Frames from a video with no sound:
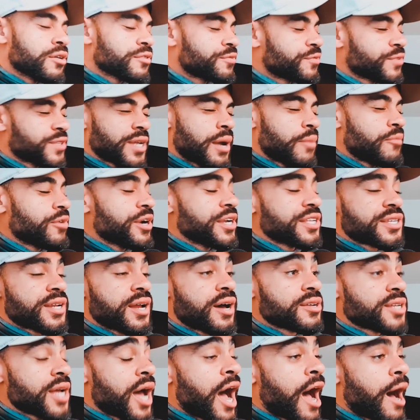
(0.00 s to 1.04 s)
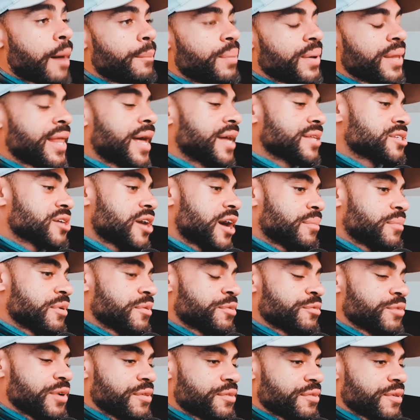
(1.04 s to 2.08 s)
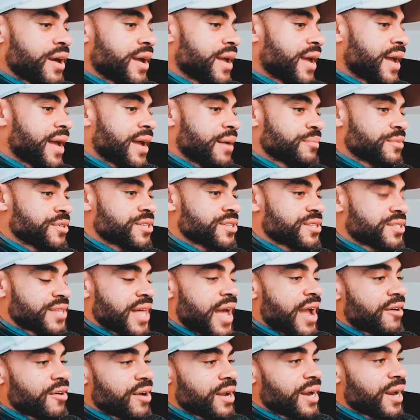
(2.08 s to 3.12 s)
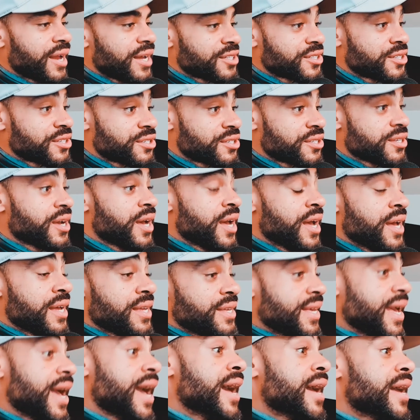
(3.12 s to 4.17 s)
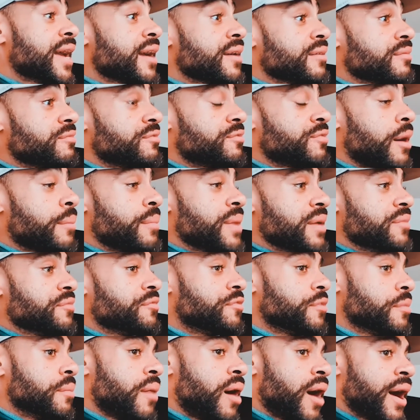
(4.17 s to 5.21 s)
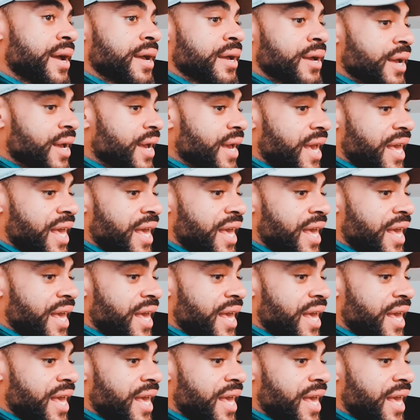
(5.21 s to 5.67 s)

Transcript: for some reason, I was up at that time at 3:30 a.m. just staring. And I just, from my